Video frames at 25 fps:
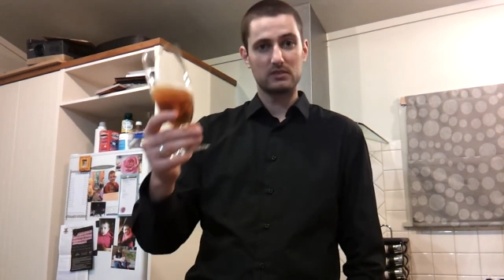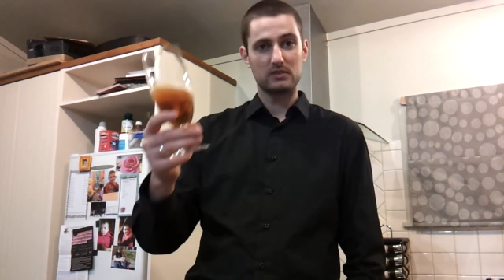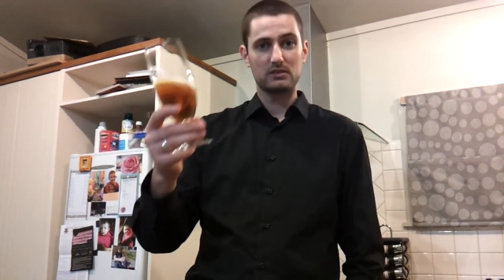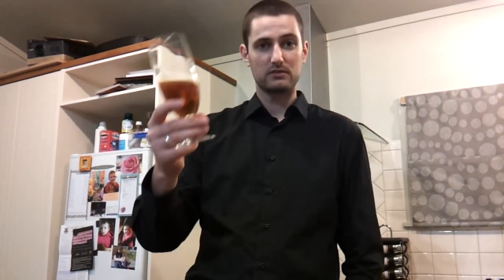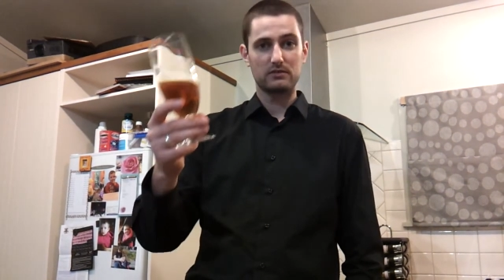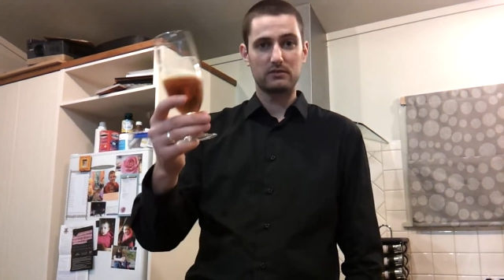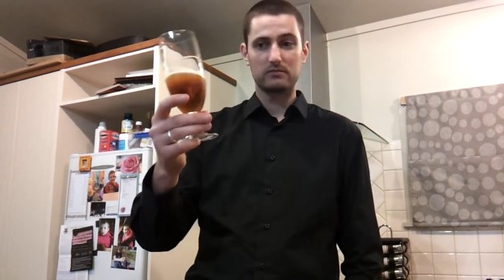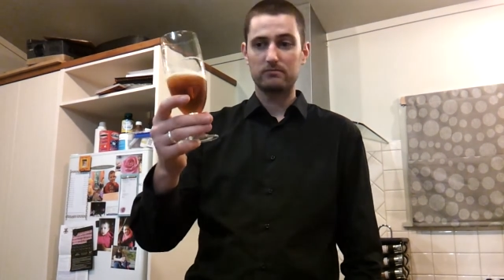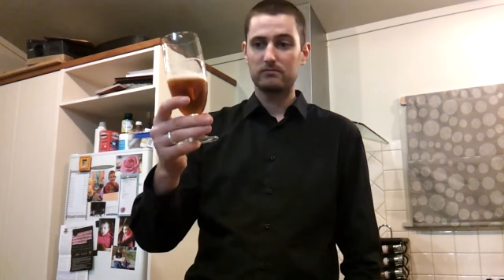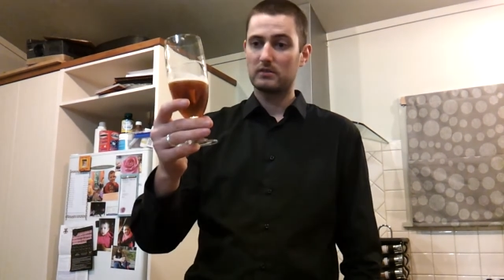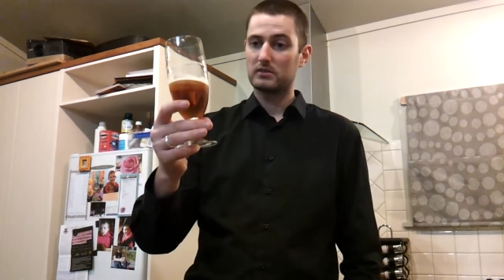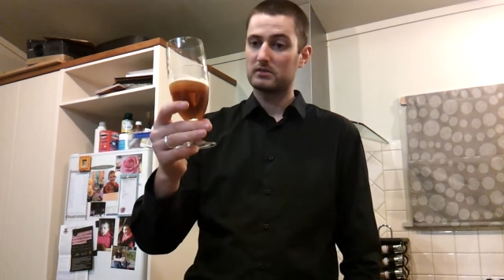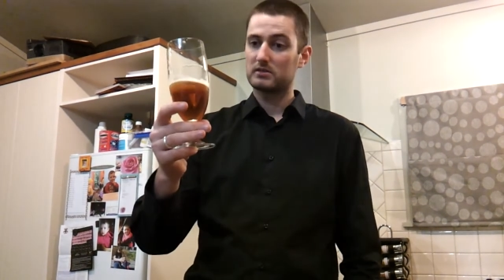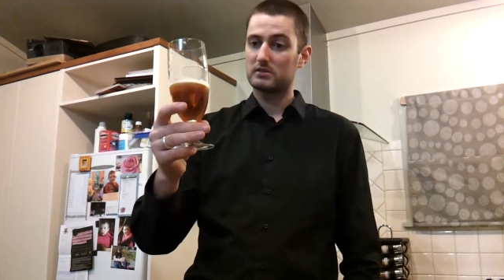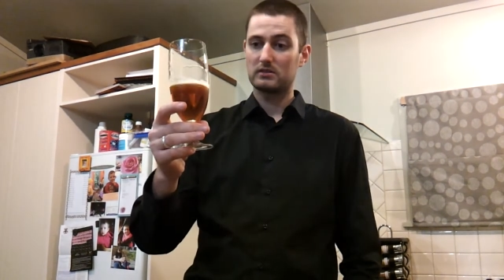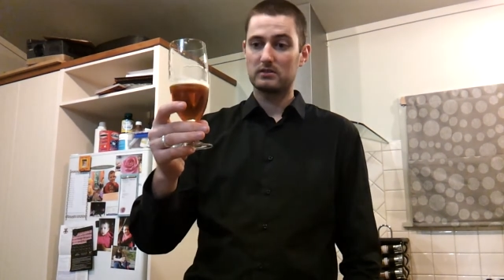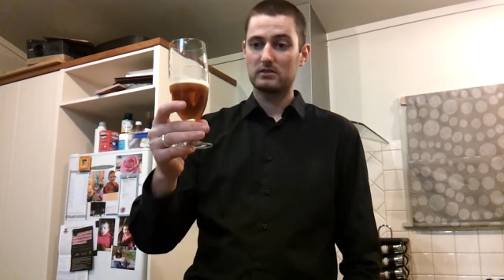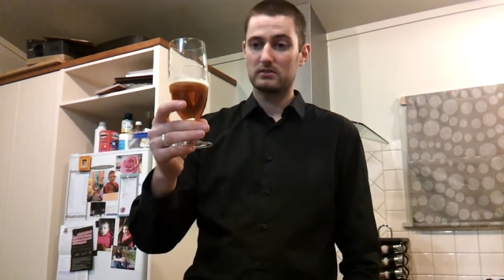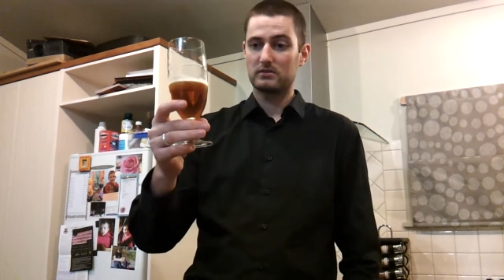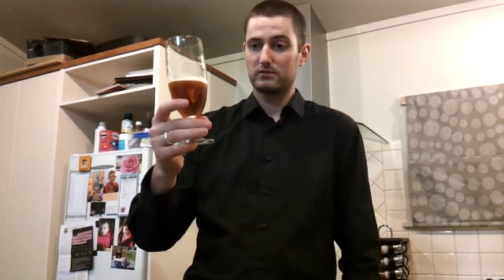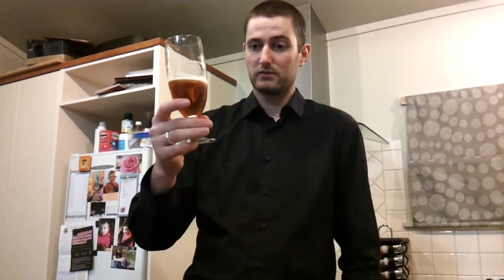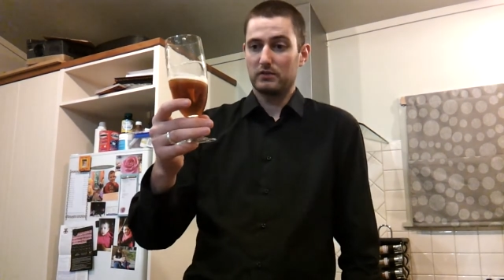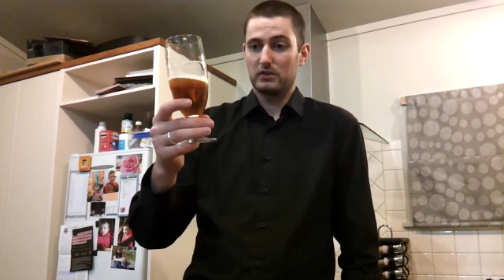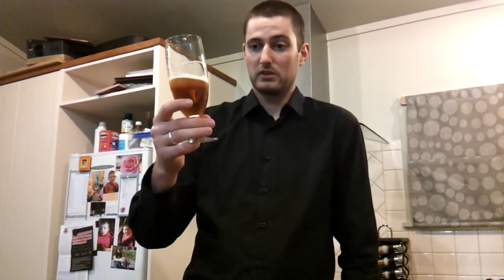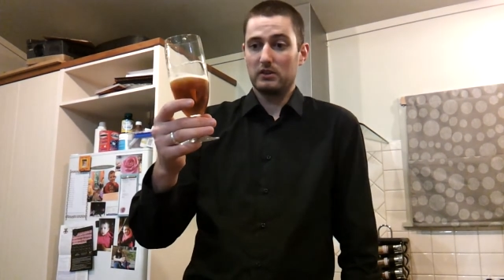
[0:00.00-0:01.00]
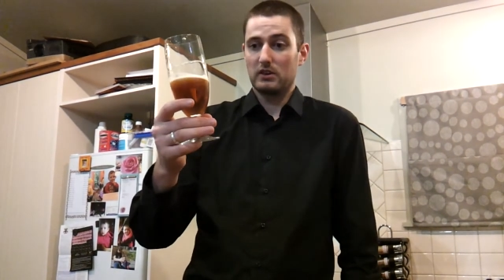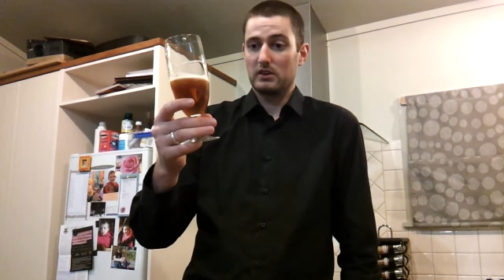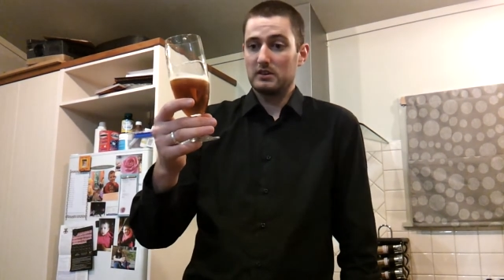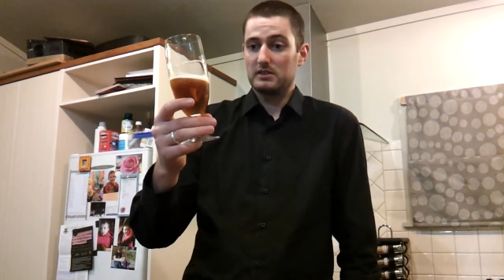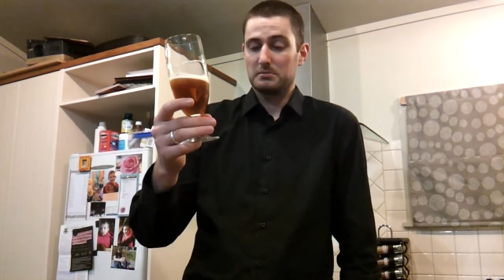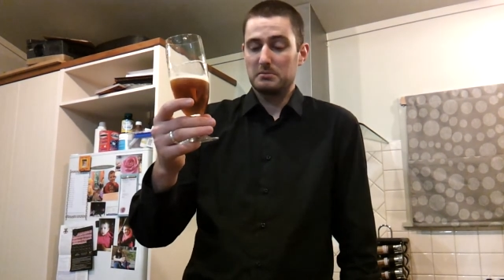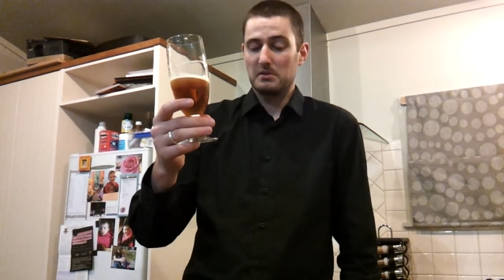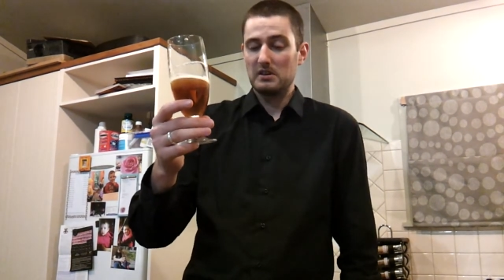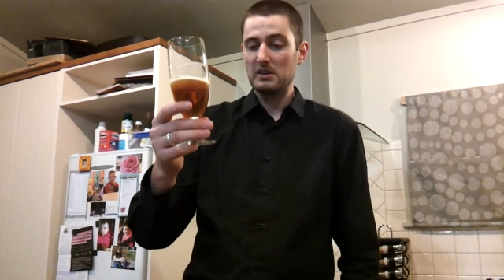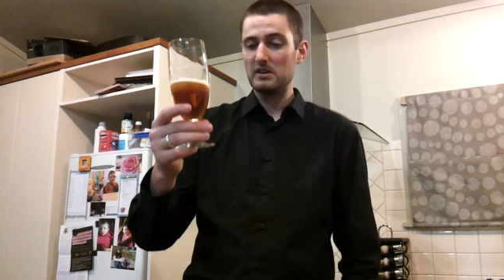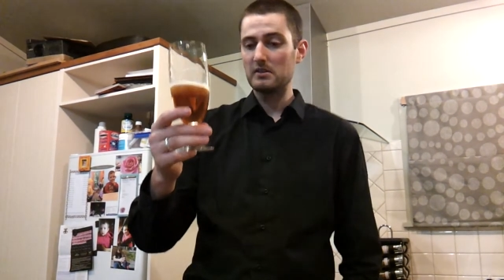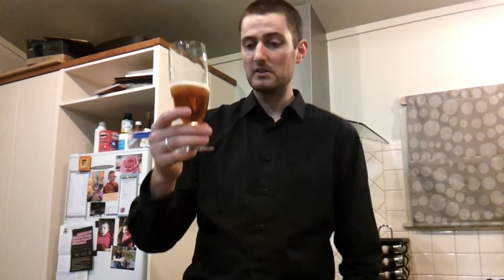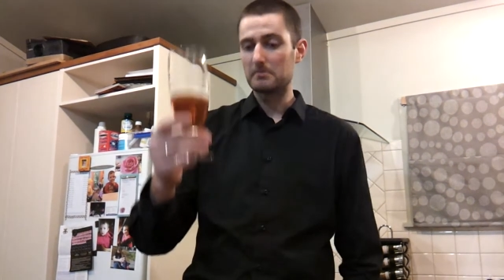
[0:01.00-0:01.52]
a very nice
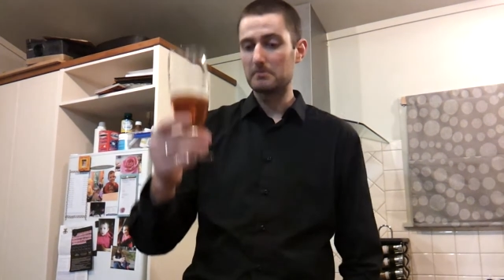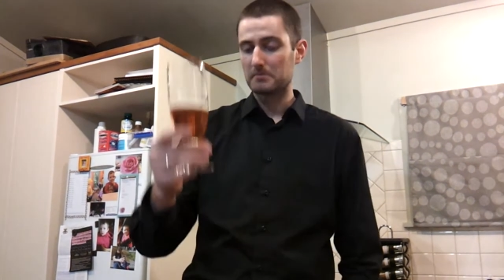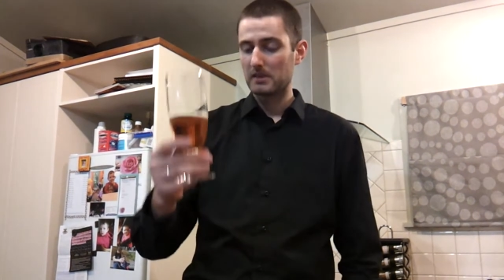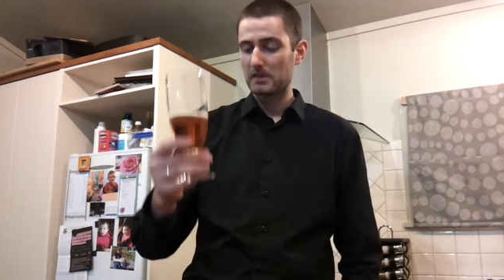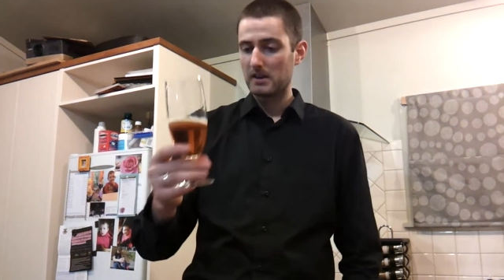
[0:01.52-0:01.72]
beer.